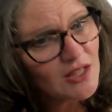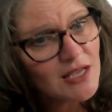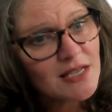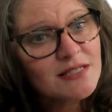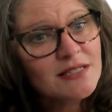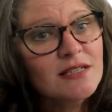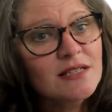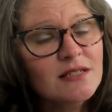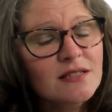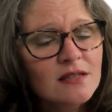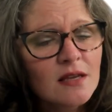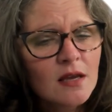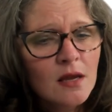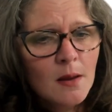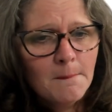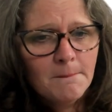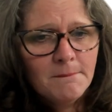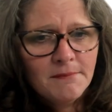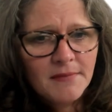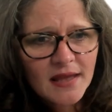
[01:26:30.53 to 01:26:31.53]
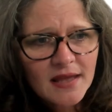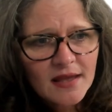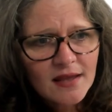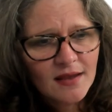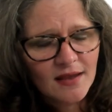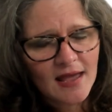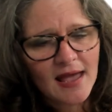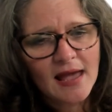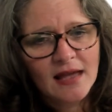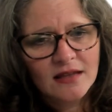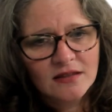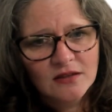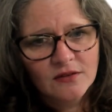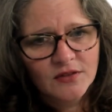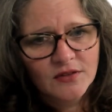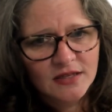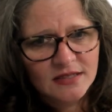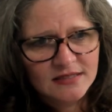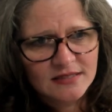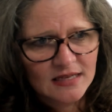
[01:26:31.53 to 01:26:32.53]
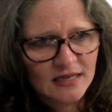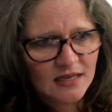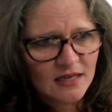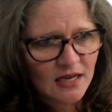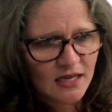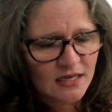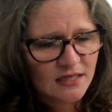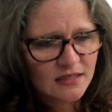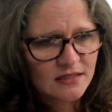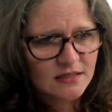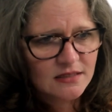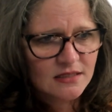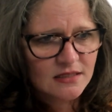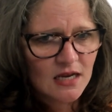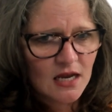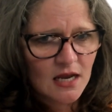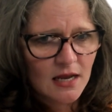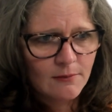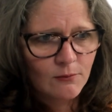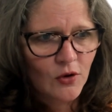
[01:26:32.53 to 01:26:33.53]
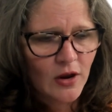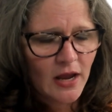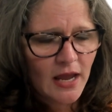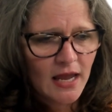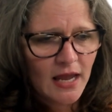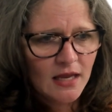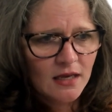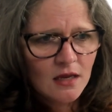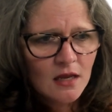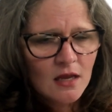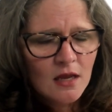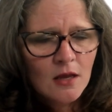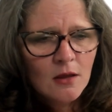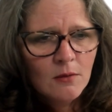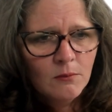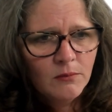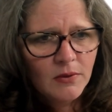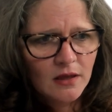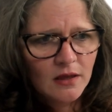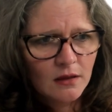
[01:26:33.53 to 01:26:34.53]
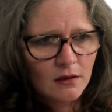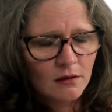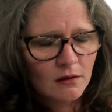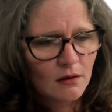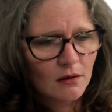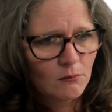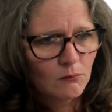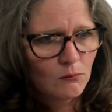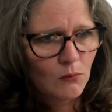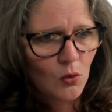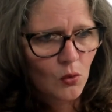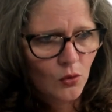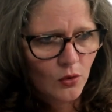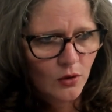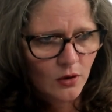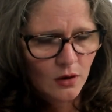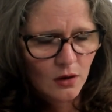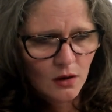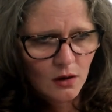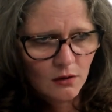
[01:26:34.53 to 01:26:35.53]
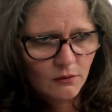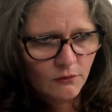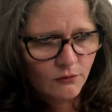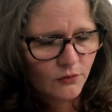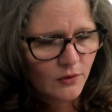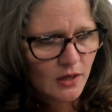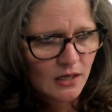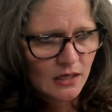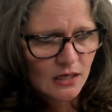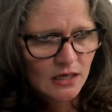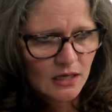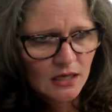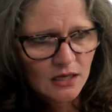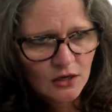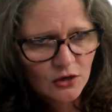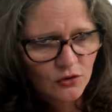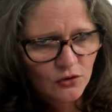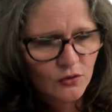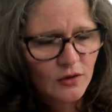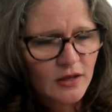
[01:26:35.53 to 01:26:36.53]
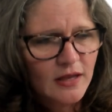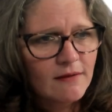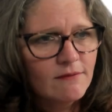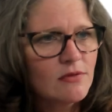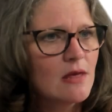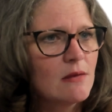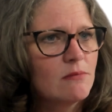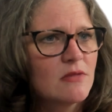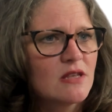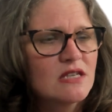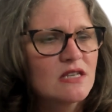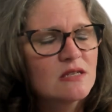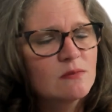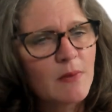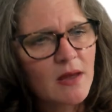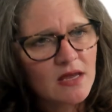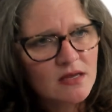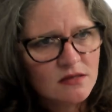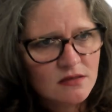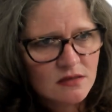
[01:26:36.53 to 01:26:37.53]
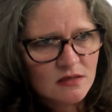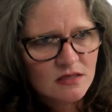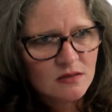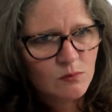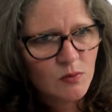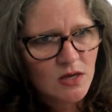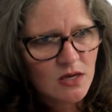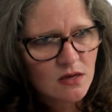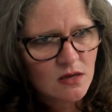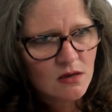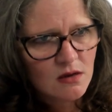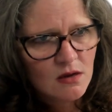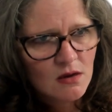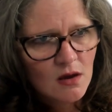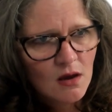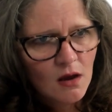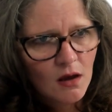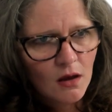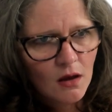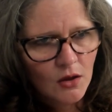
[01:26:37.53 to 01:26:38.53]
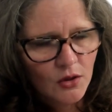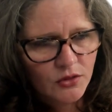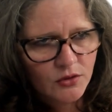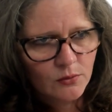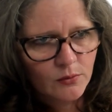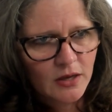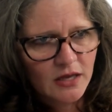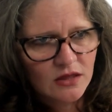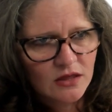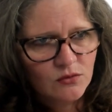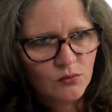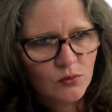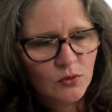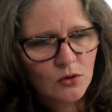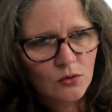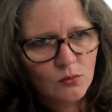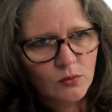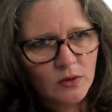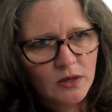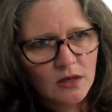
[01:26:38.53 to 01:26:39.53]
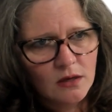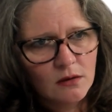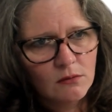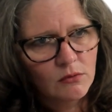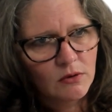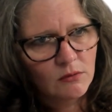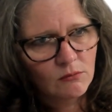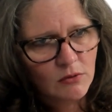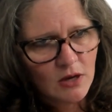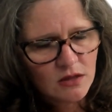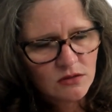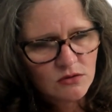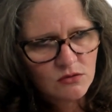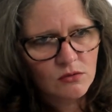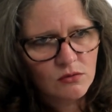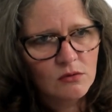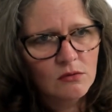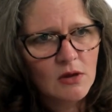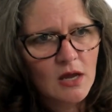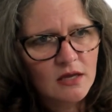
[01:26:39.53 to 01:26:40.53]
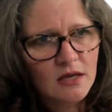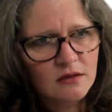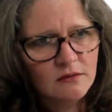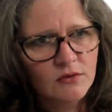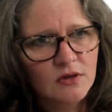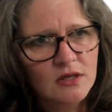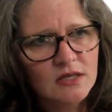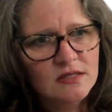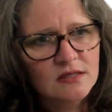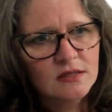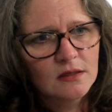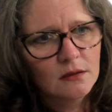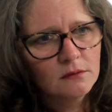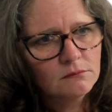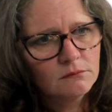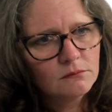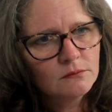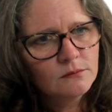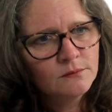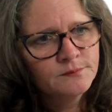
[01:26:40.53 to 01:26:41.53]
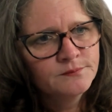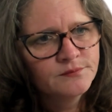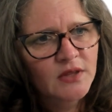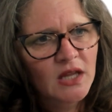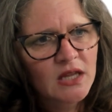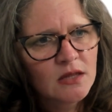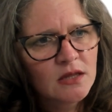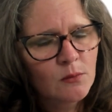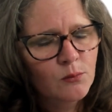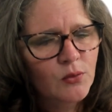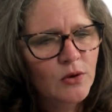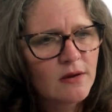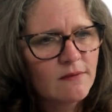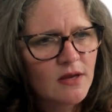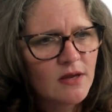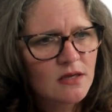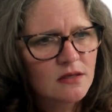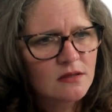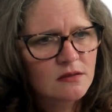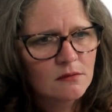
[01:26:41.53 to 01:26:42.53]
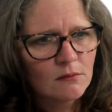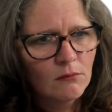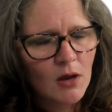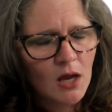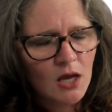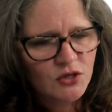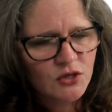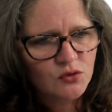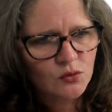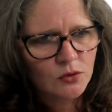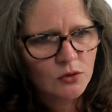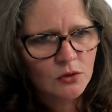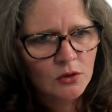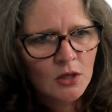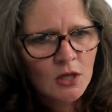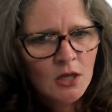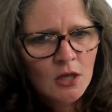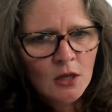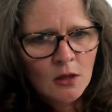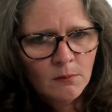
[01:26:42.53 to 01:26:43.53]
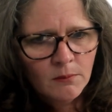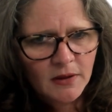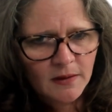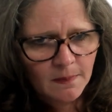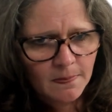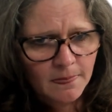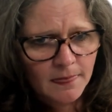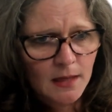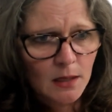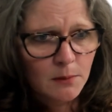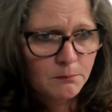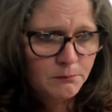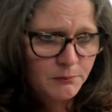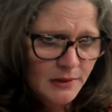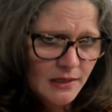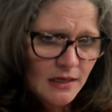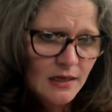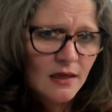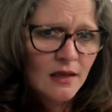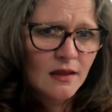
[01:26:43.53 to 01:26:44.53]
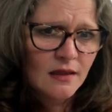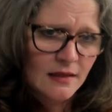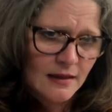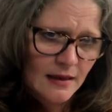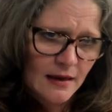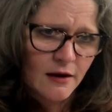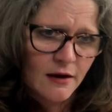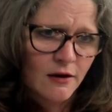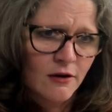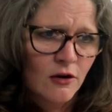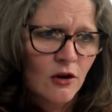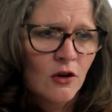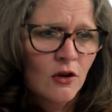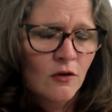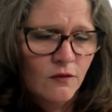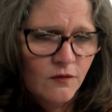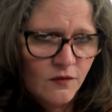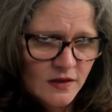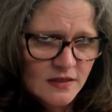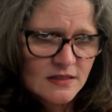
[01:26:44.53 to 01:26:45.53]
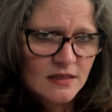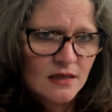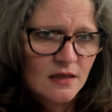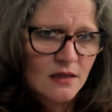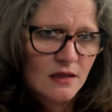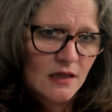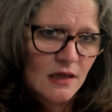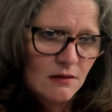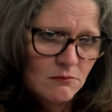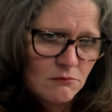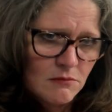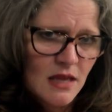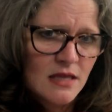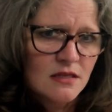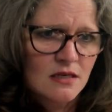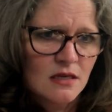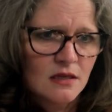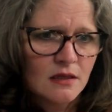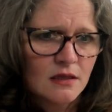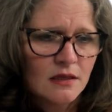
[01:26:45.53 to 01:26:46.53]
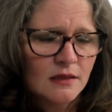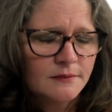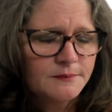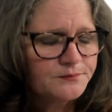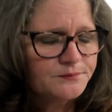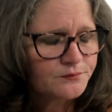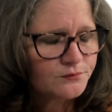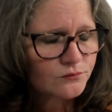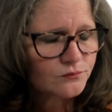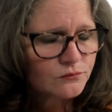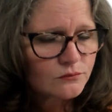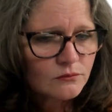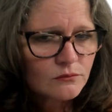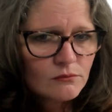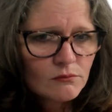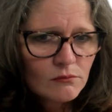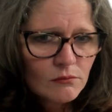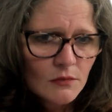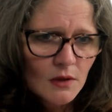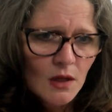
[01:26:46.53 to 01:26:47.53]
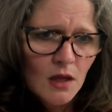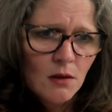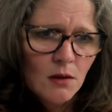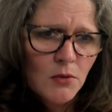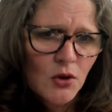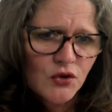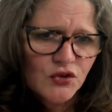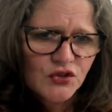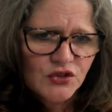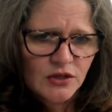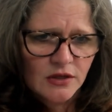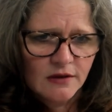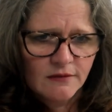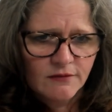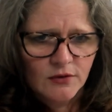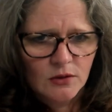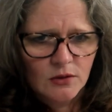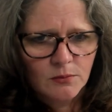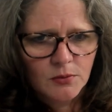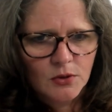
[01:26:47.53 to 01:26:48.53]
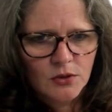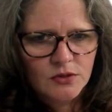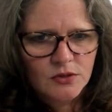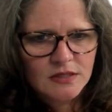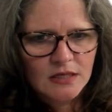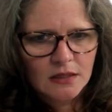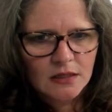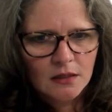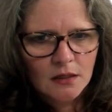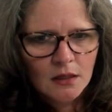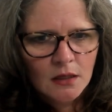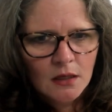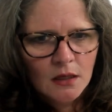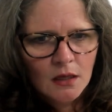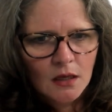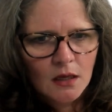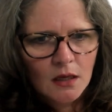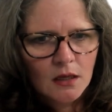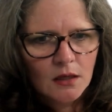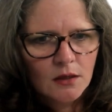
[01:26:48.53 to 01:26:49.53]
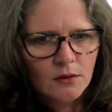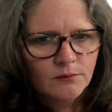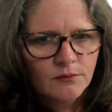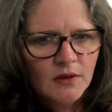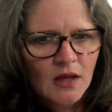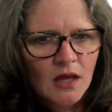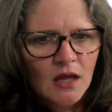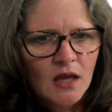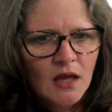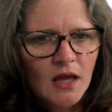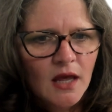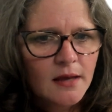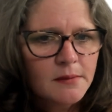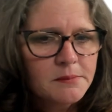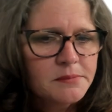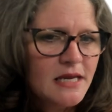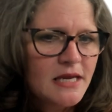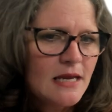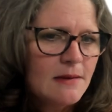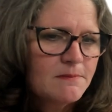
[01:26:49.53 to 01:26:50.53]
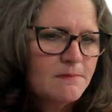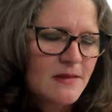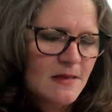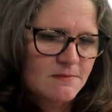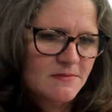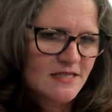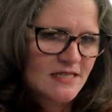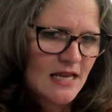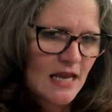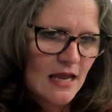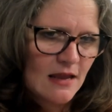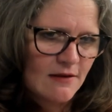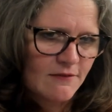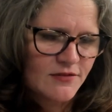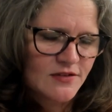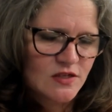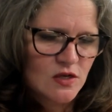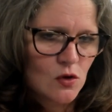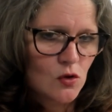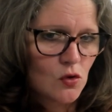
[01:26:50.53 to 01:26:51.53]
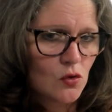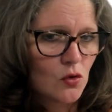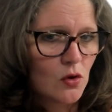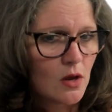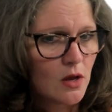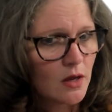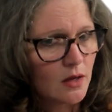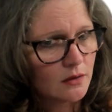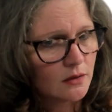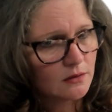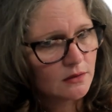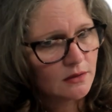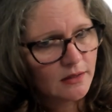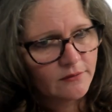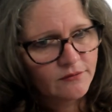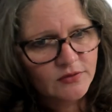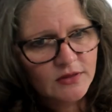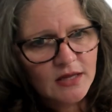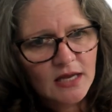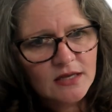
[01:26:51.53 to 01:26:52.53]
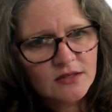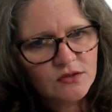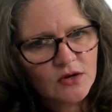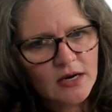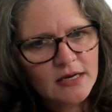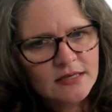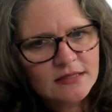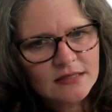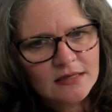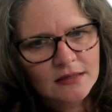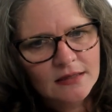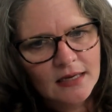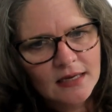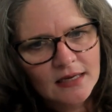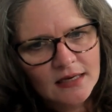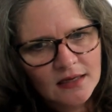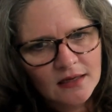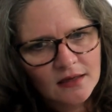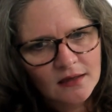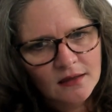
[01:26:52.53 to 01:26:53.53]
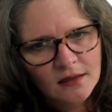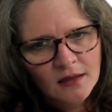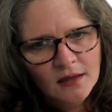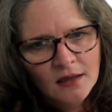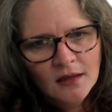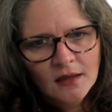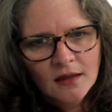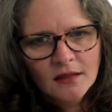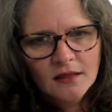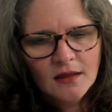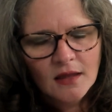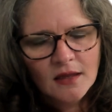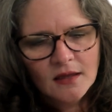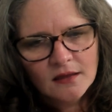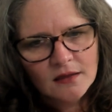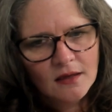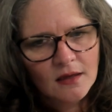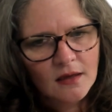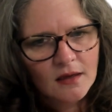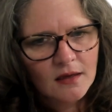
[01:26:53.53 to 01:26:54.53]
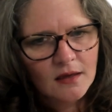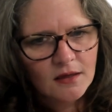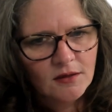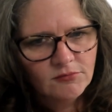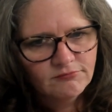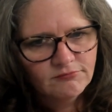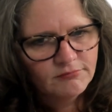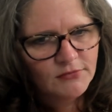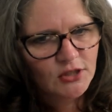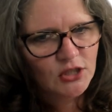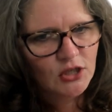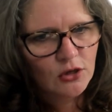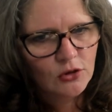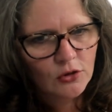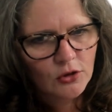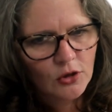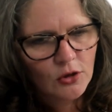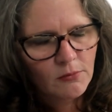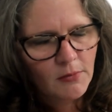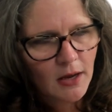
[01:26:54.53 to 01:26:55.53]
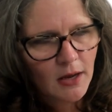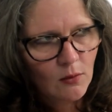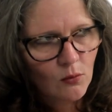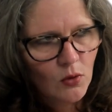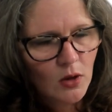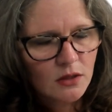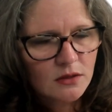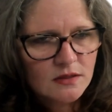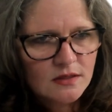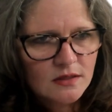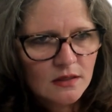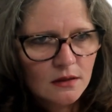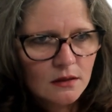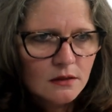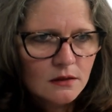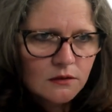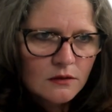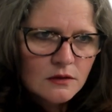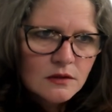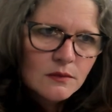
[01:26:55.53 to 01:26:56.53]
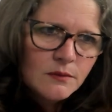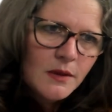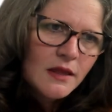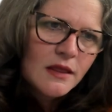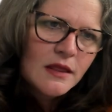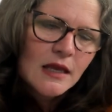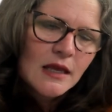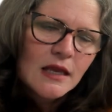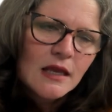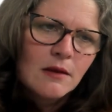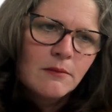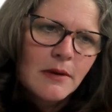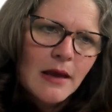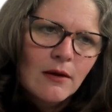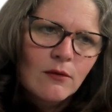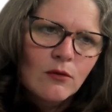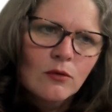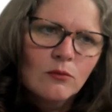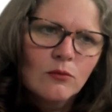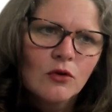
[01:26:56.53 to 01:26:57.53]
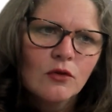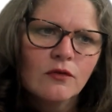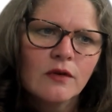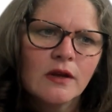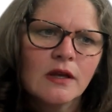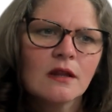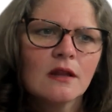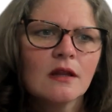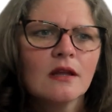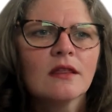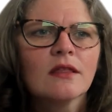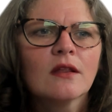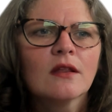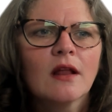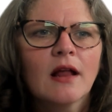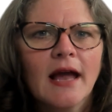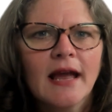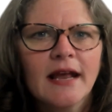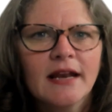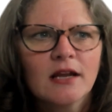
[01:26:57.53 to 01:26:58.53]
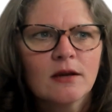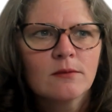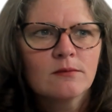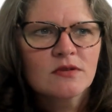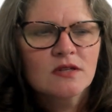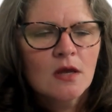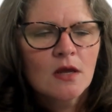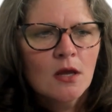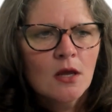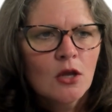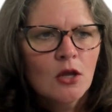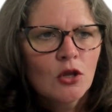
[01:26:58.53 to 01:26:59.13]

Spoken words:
This is big active listening kind of time, right? Being more of an ear, give them the space to speak all the way through. We went through active listening in the previous module, but being there physically, mentally, emotionally for the person. Um, Help keep them safe. So if things are escalating, then you might want to be thinking about removing lethal items.